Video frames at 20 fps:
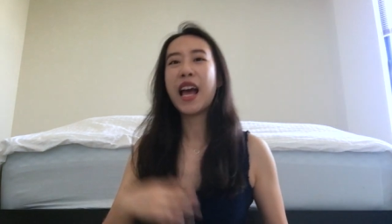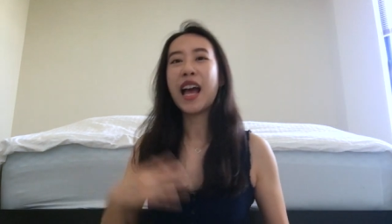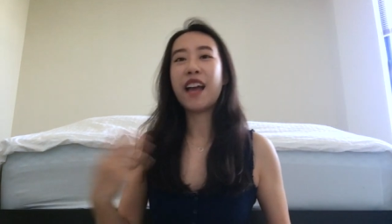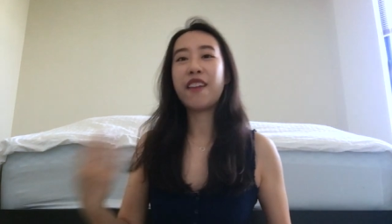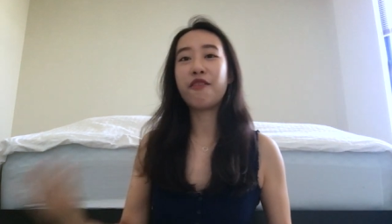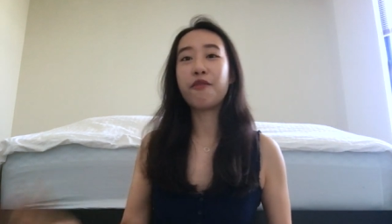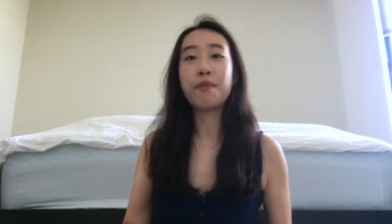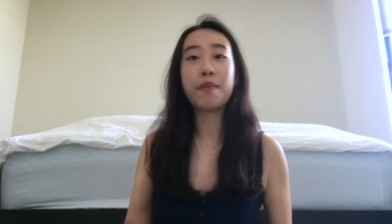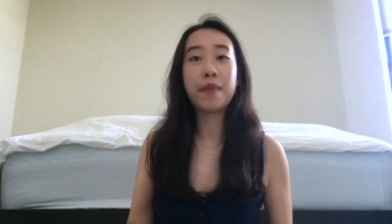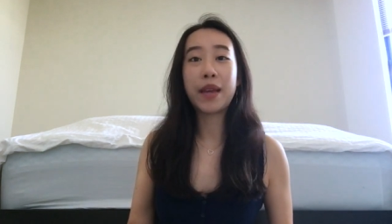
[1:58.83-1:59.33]

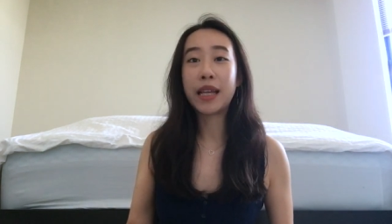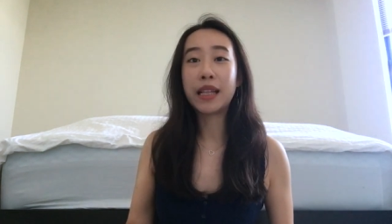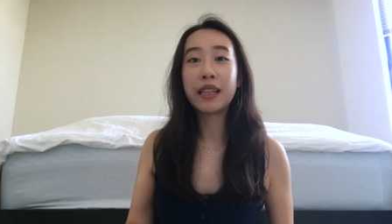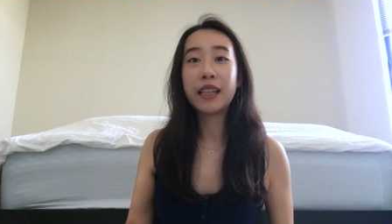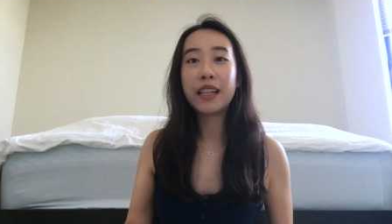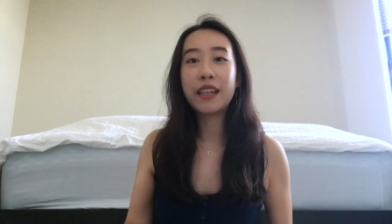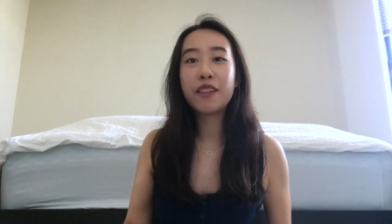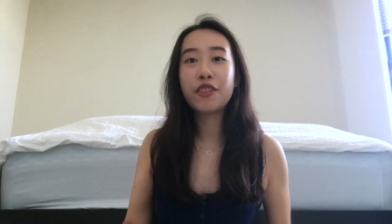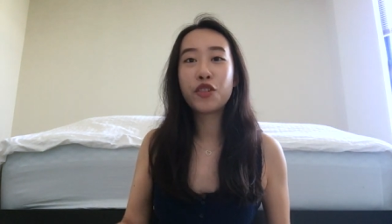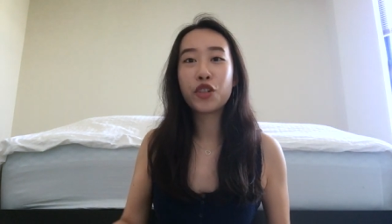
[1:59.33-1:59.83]
I've
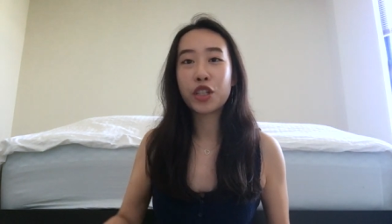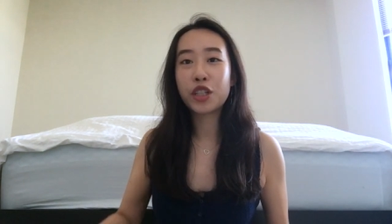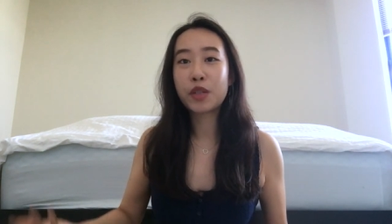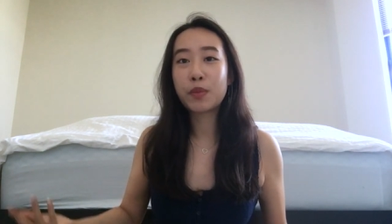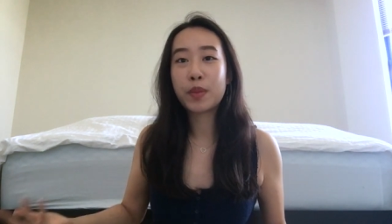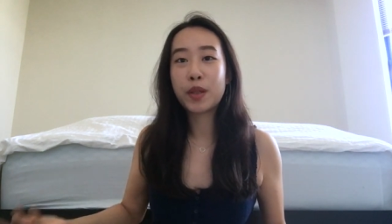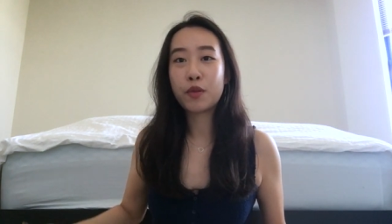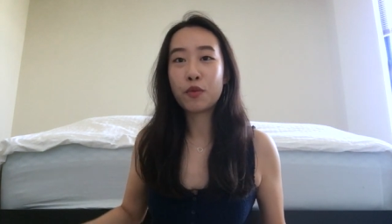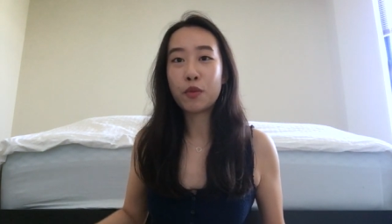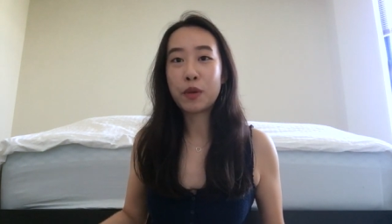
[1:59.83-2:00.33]
mainly just
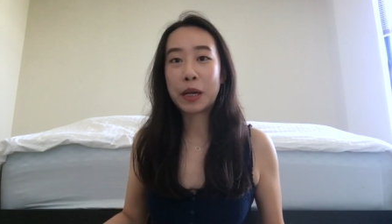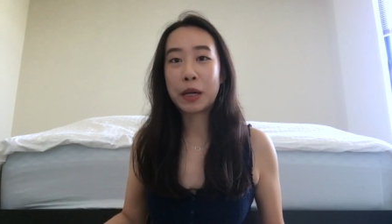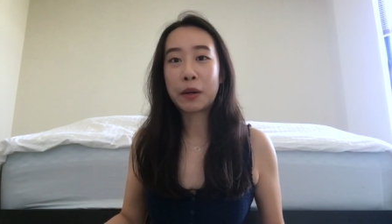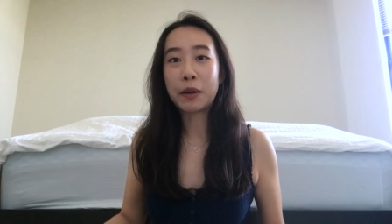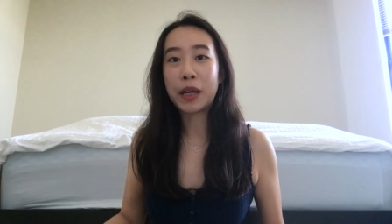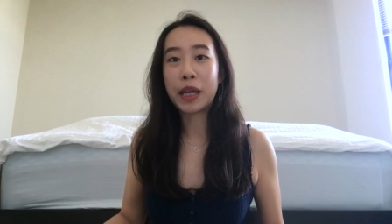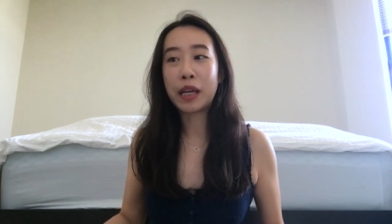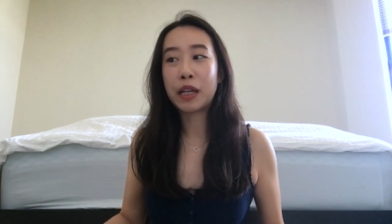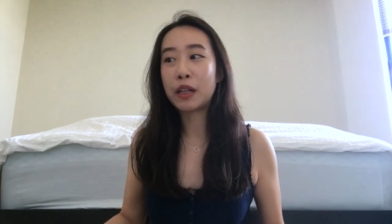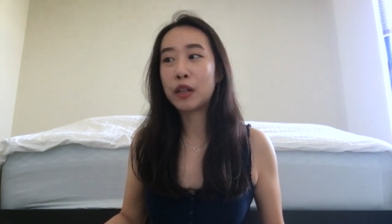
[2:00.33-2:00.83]
been
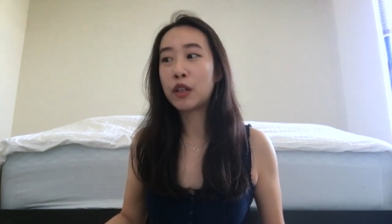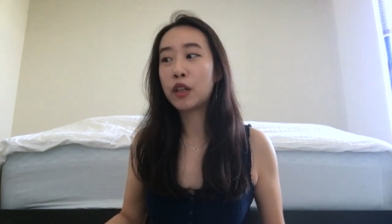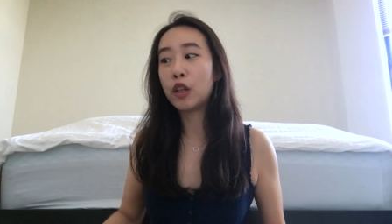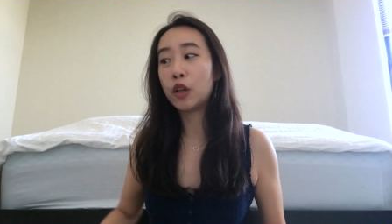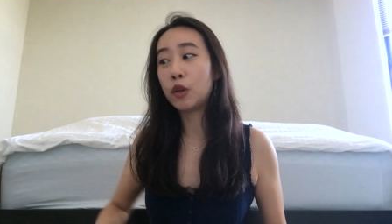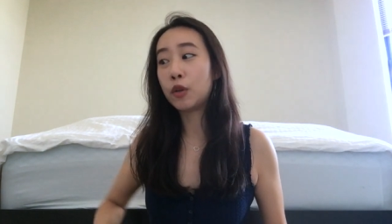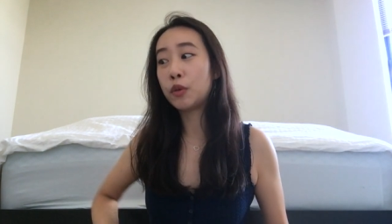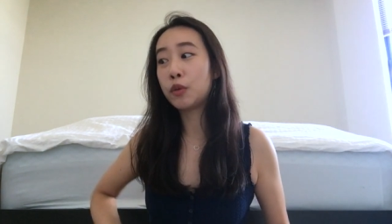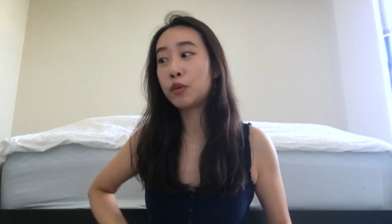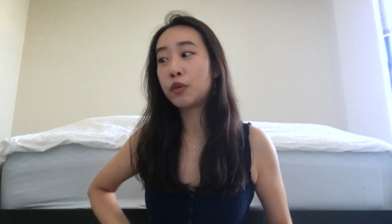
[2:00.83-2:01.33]
wearing
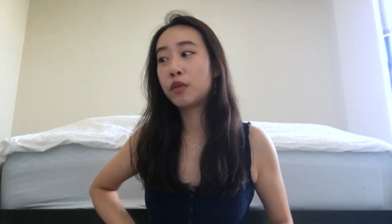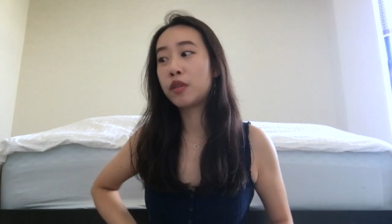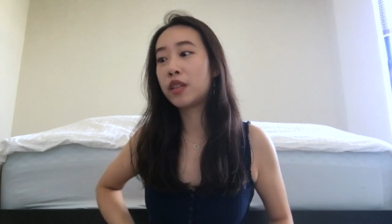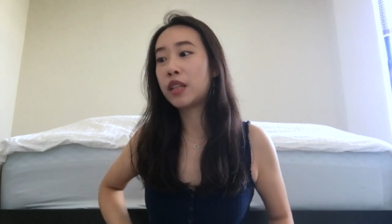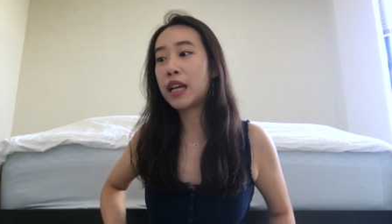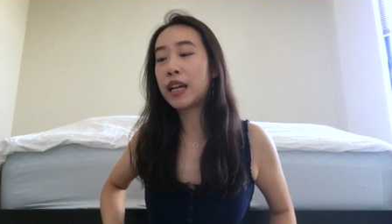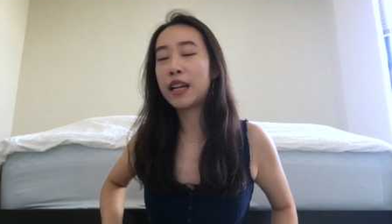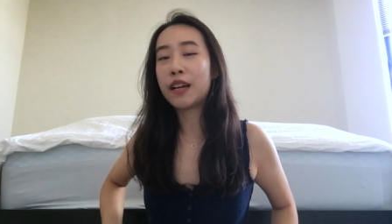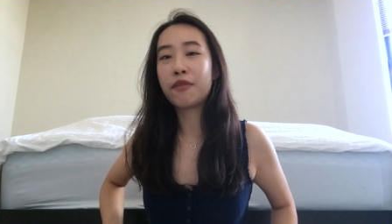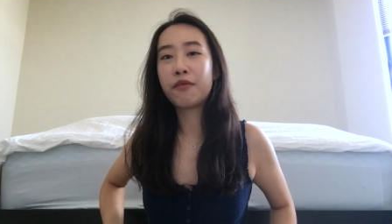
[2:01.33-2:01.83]
clothes
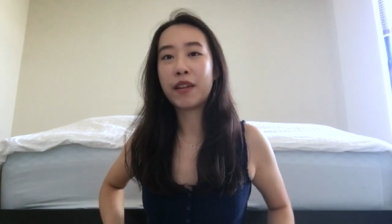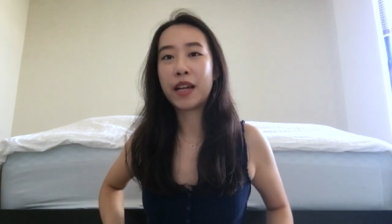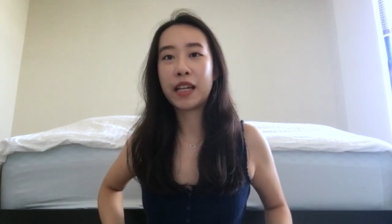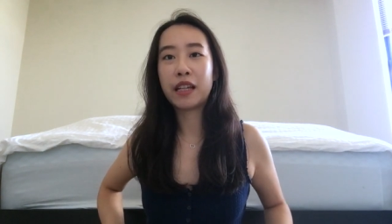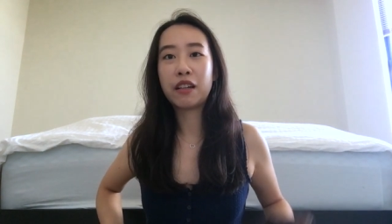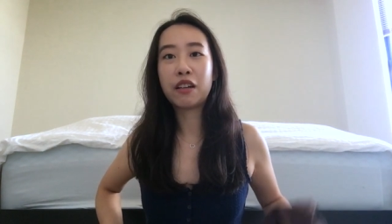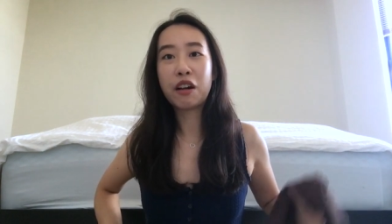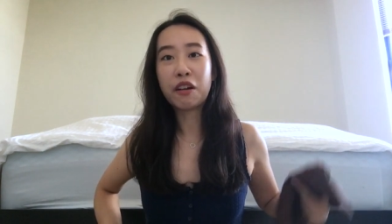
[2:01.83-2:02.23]
that I find